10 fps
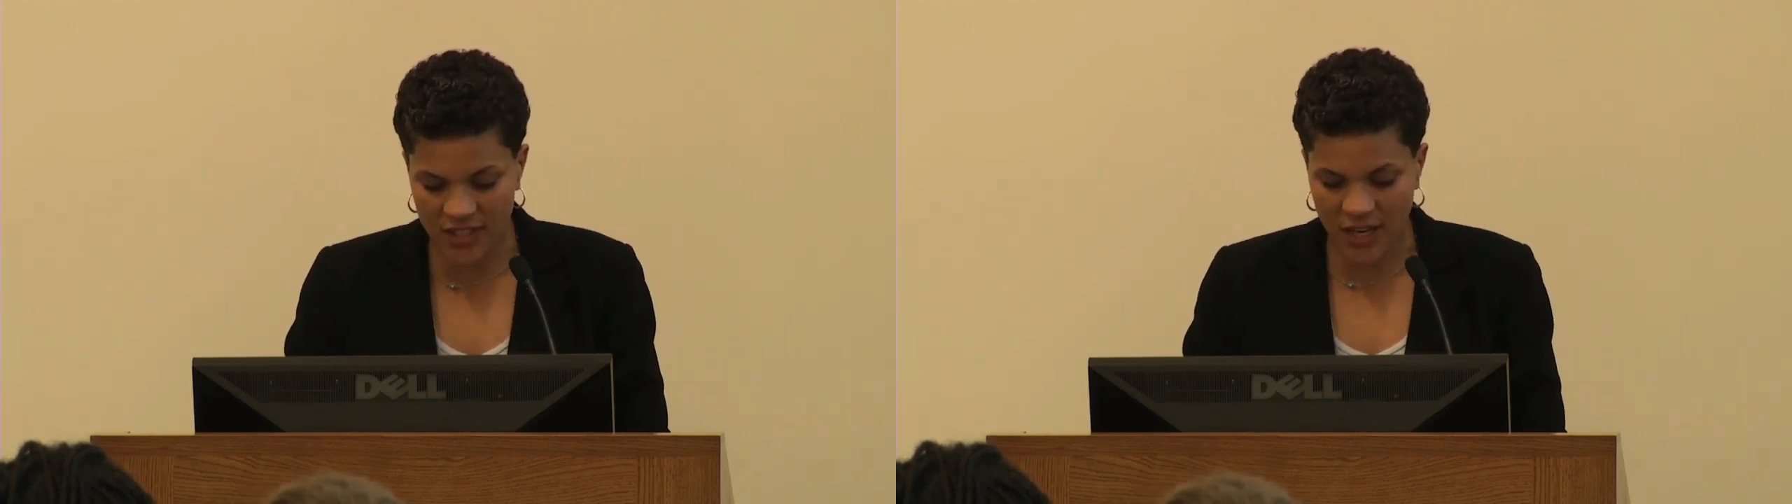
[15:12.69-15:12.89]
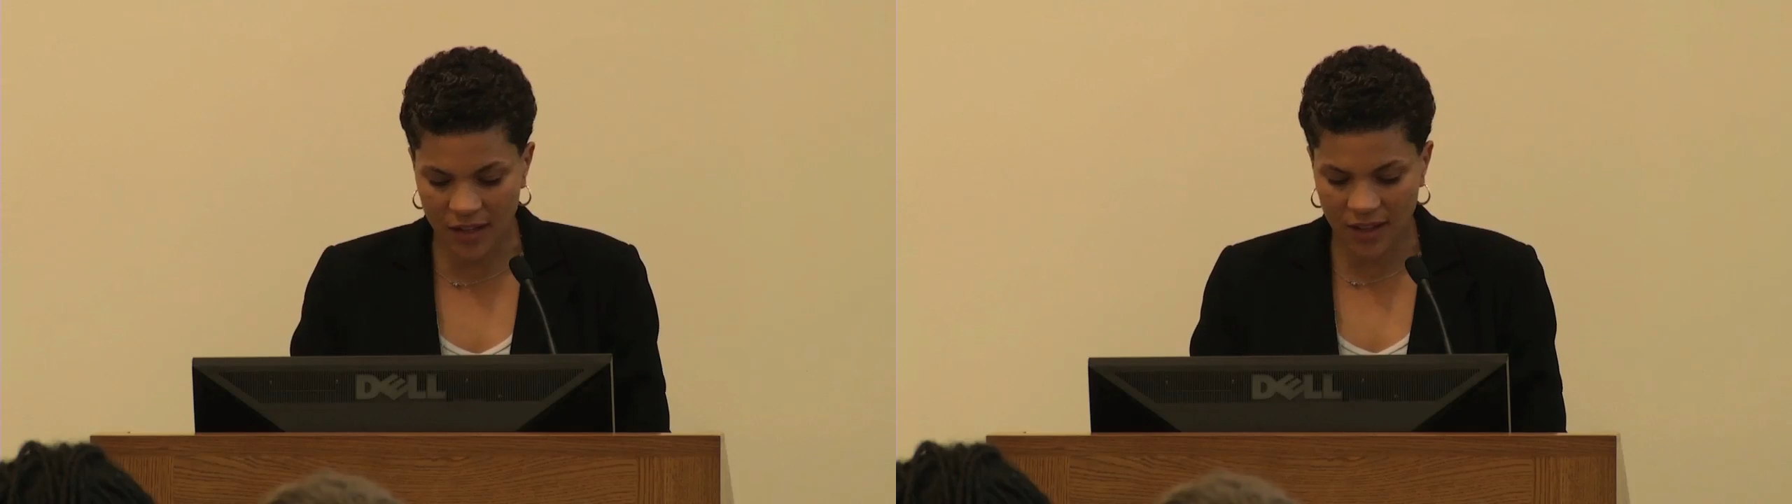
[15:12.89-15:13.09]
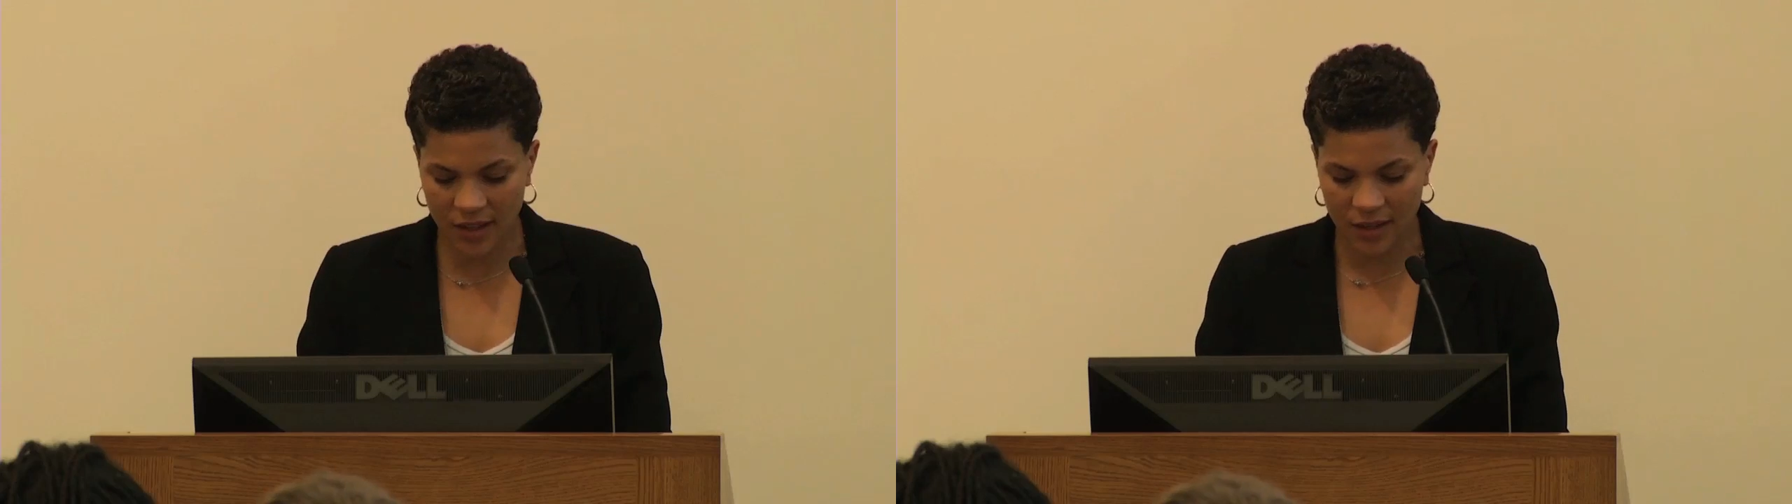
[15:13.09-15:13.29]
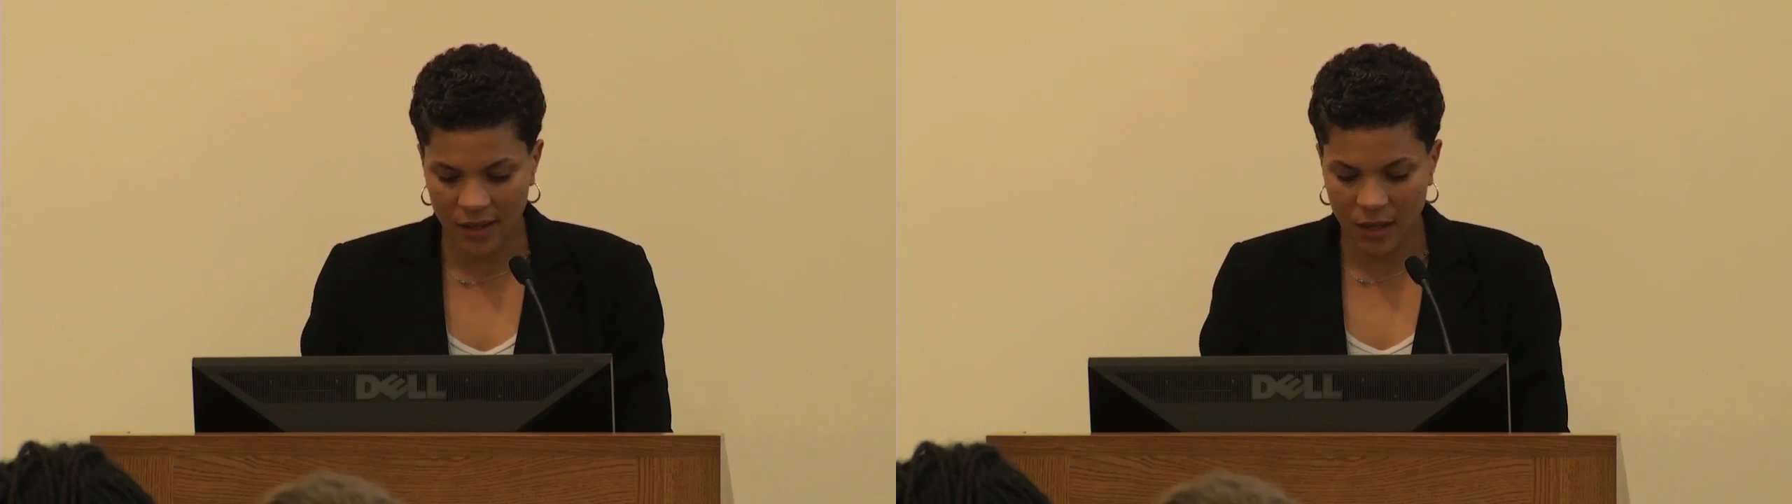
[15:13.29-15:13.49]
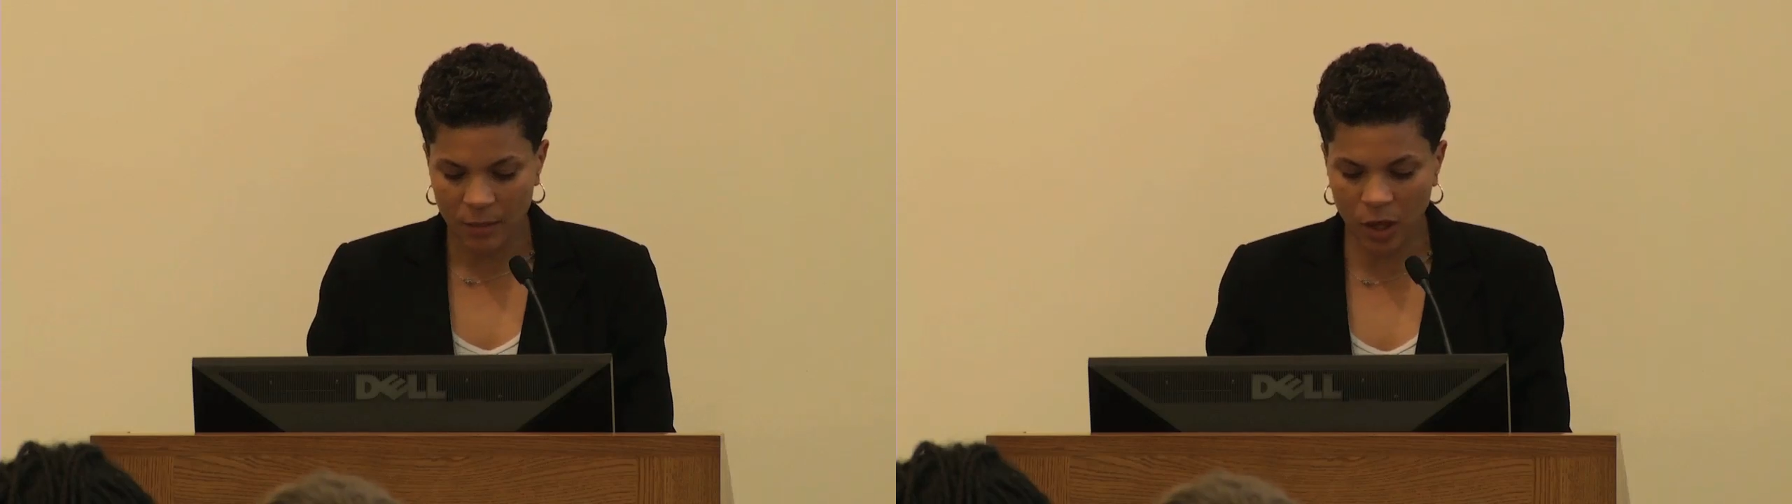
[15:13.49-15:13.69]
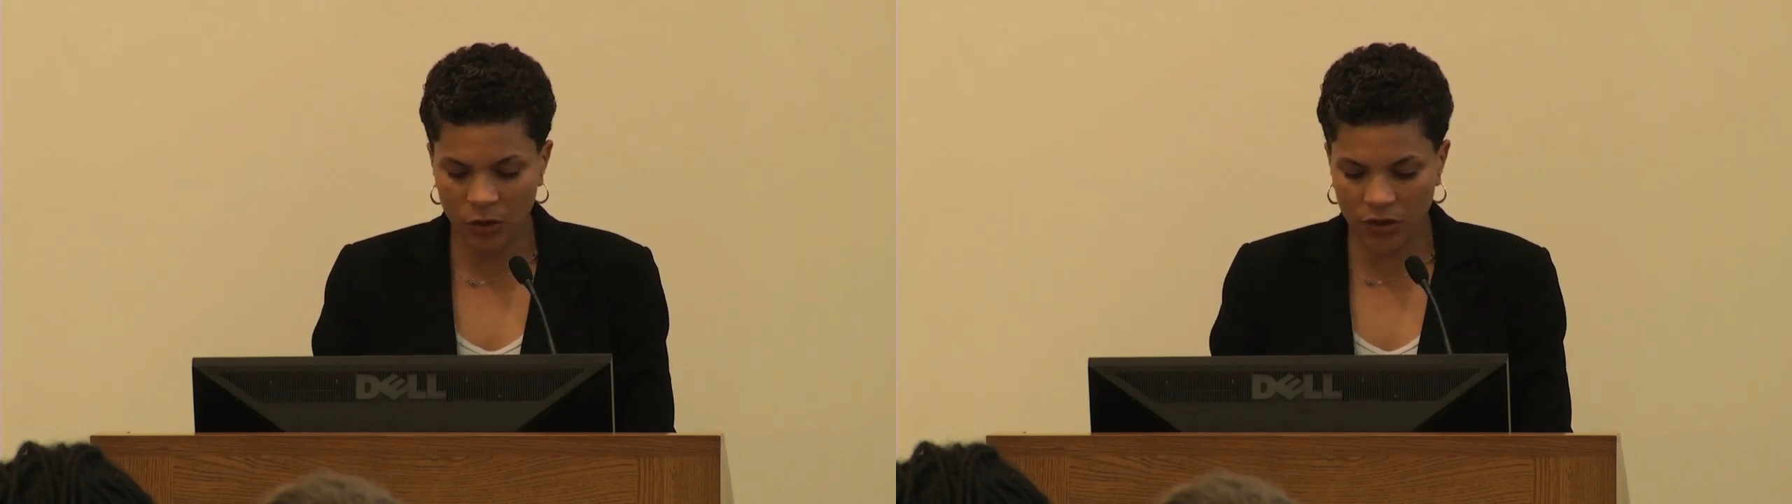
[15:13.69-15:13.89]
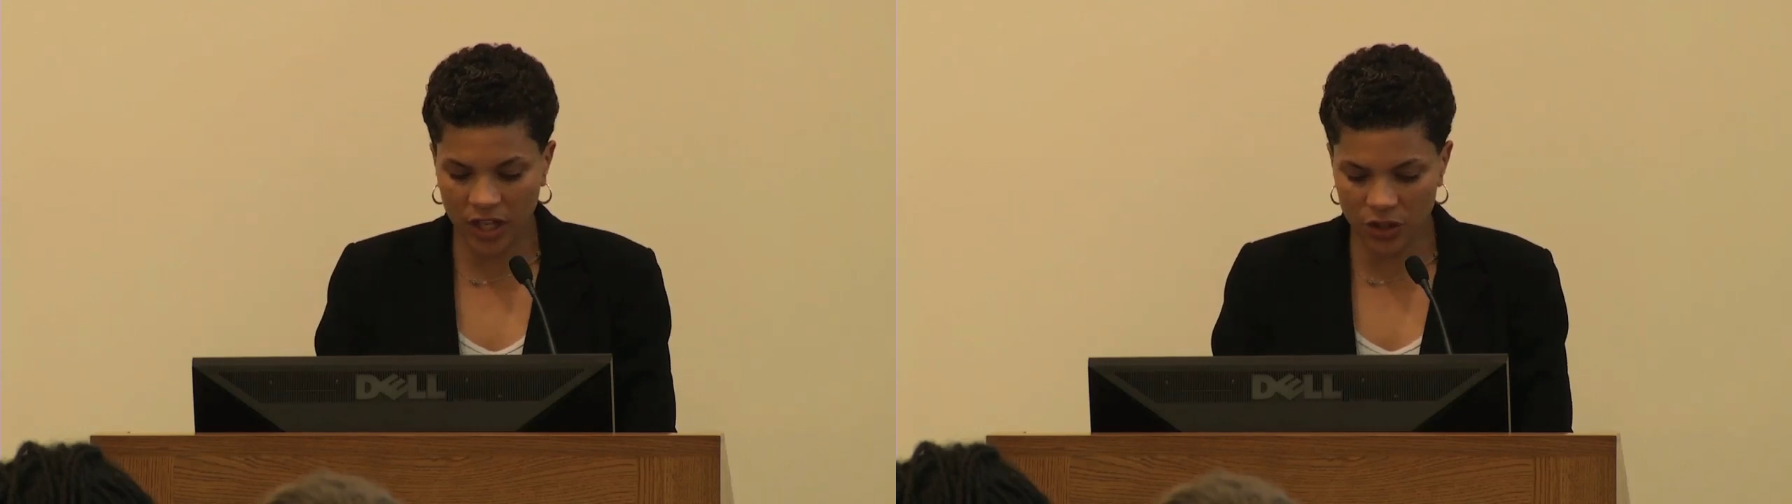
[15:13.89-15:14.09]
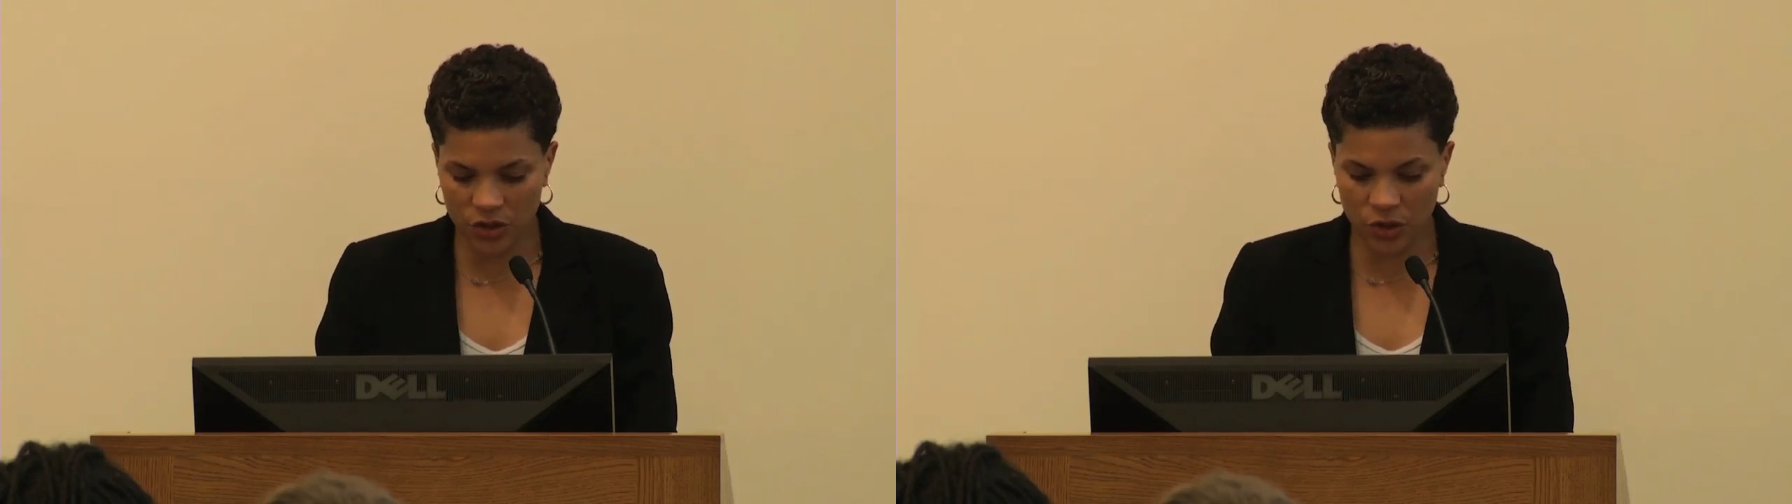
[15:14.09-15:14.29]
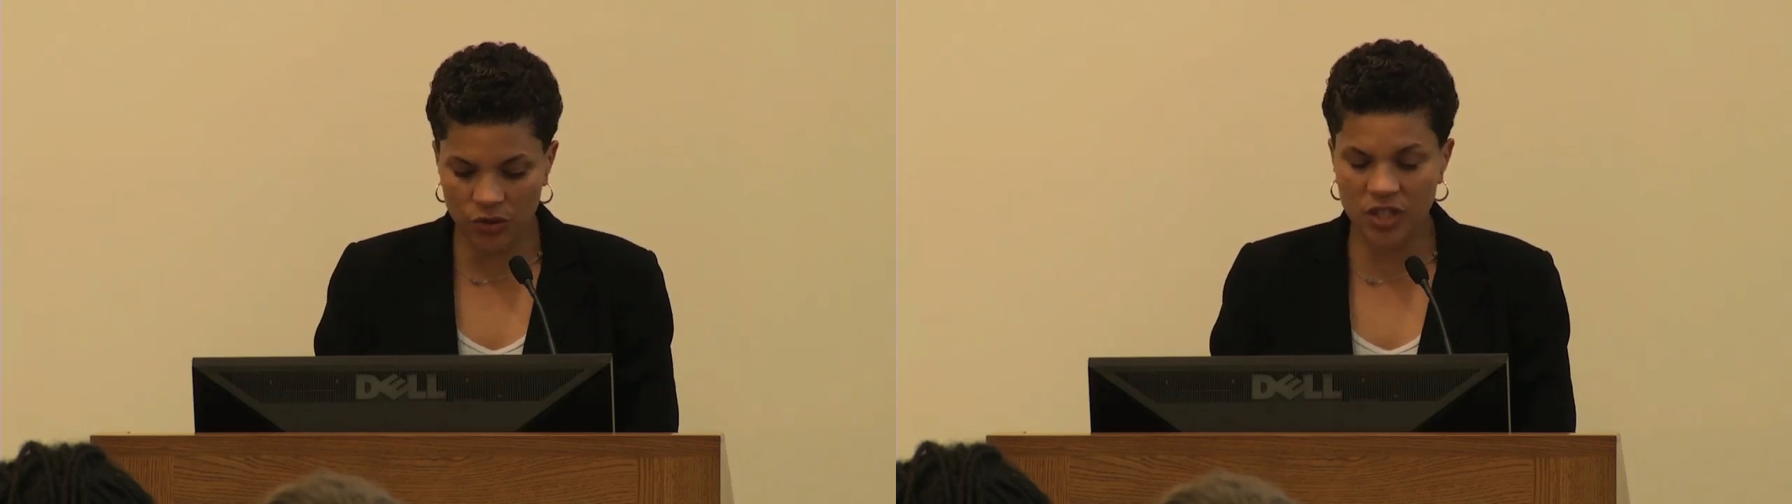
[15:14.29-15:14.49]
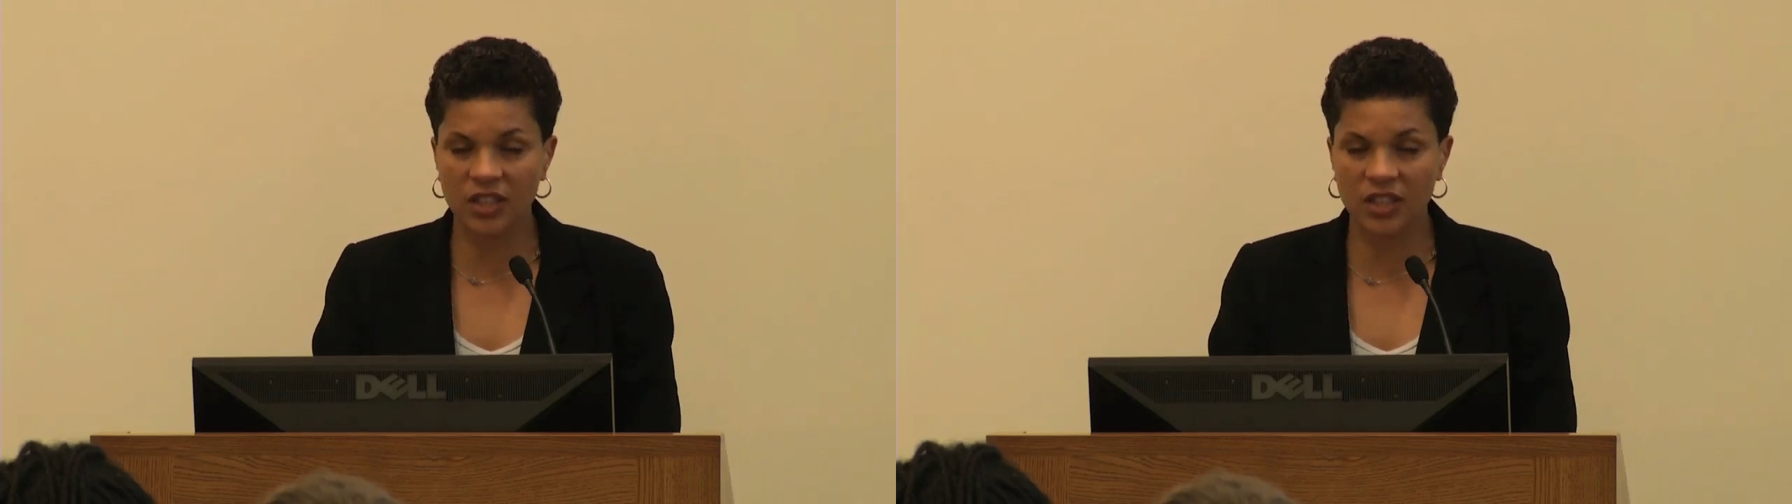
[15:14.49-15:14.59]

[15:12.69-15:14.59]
death, Martin Luther King Jr.